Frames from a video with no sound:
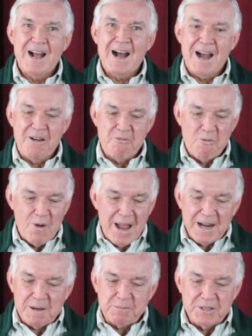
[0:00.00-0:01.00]
I
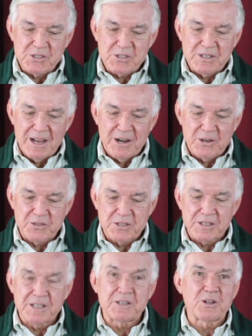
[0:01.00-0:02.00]
ran up the stairs to
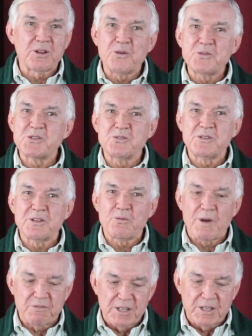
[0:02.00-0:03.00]
get closer to the
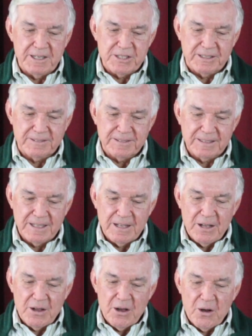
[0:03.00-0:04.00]
revelation,
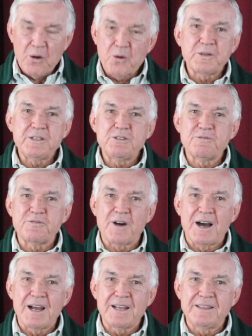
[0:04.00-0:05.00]
only to
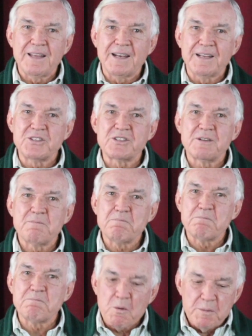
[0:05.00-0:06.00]
find that its
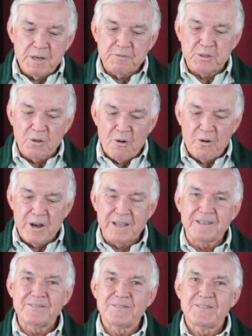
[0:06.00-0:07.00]
moment of glory
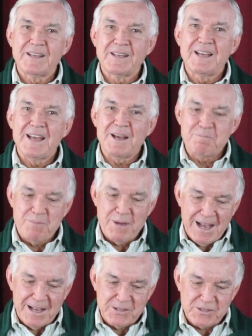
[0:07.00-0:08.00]
had
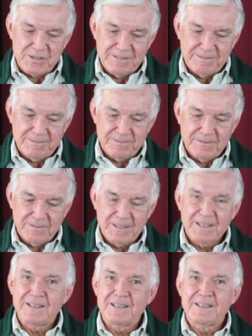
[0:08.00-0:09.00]
passed.
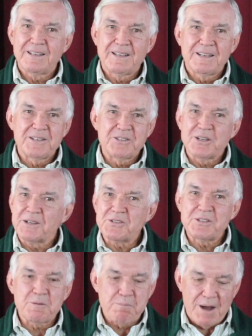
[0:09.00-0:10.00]

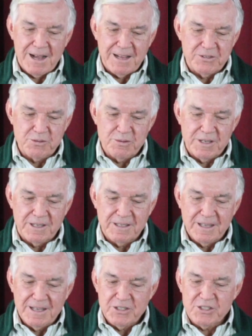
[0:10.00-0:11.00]
Just a pine tree
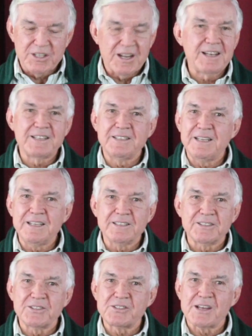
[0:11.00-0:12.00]
shedding
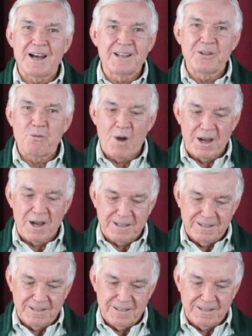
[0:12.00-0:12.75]
needles on the rug